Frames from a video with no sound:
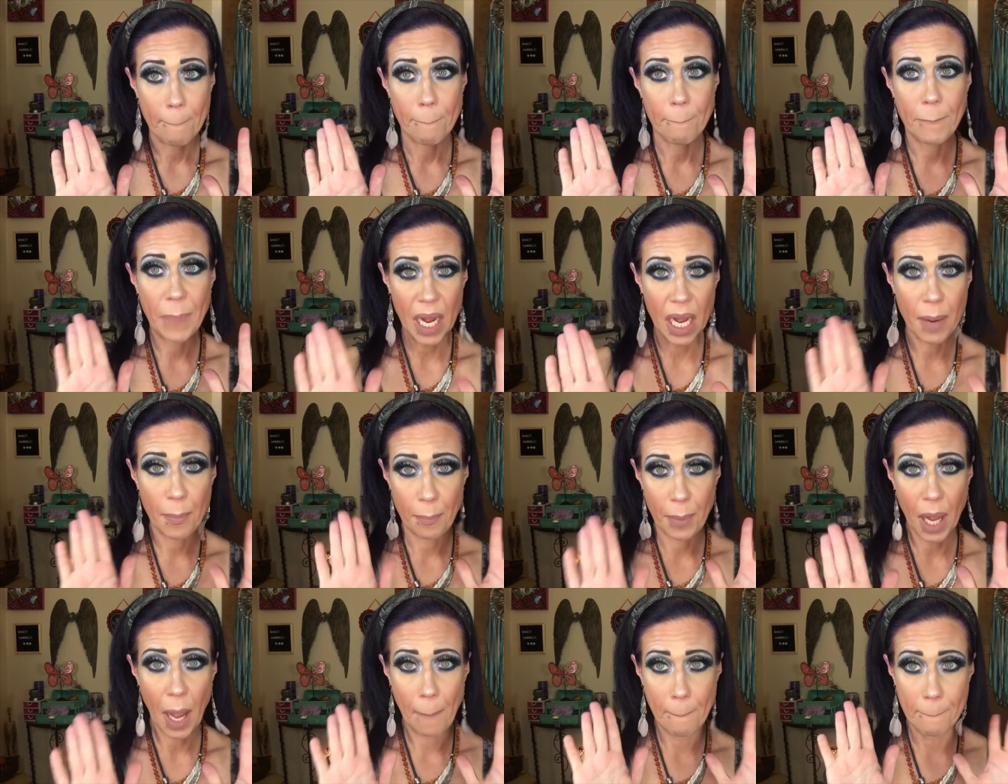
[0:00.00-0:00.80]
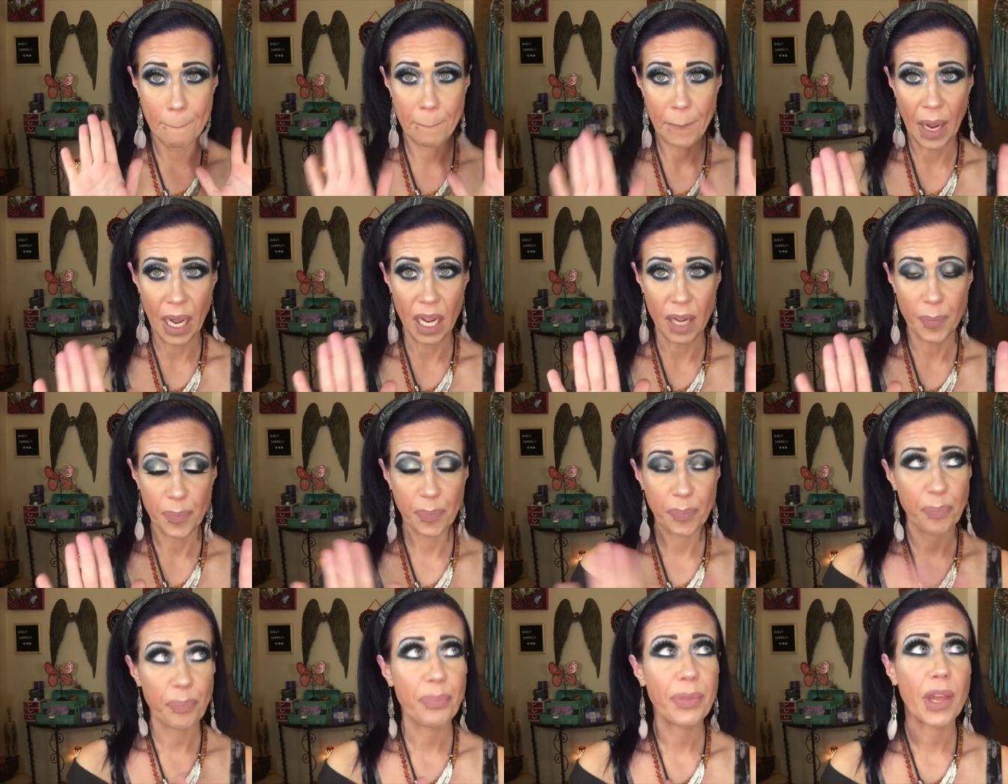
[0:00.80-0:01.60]
but, but, but,
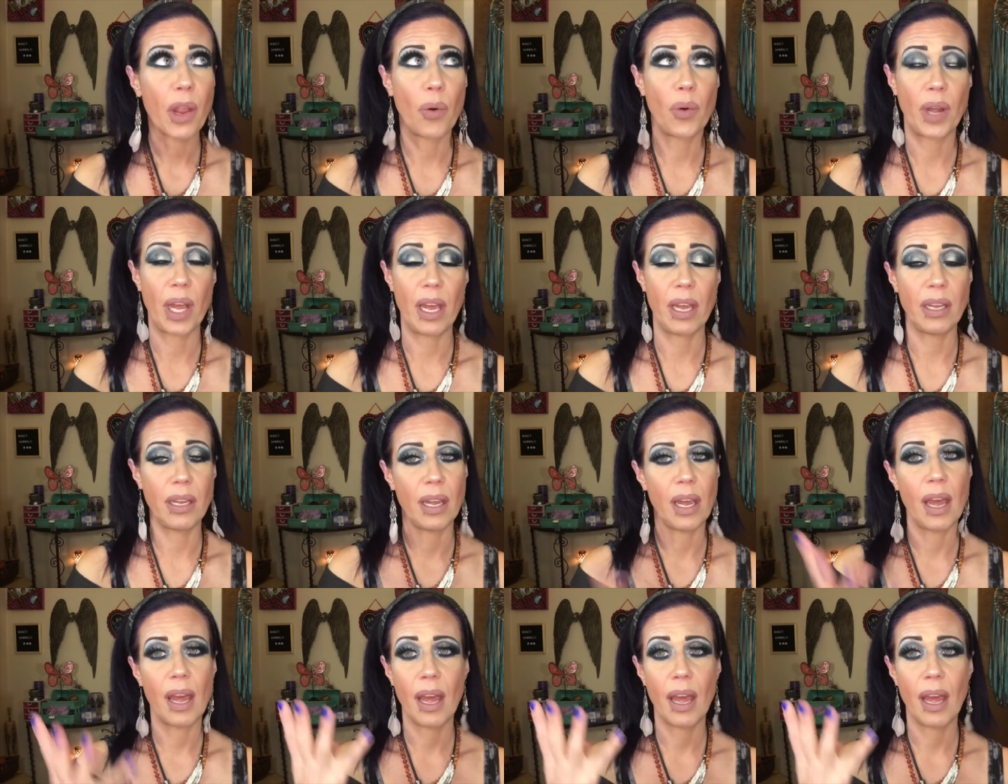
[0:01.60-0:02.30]
okay,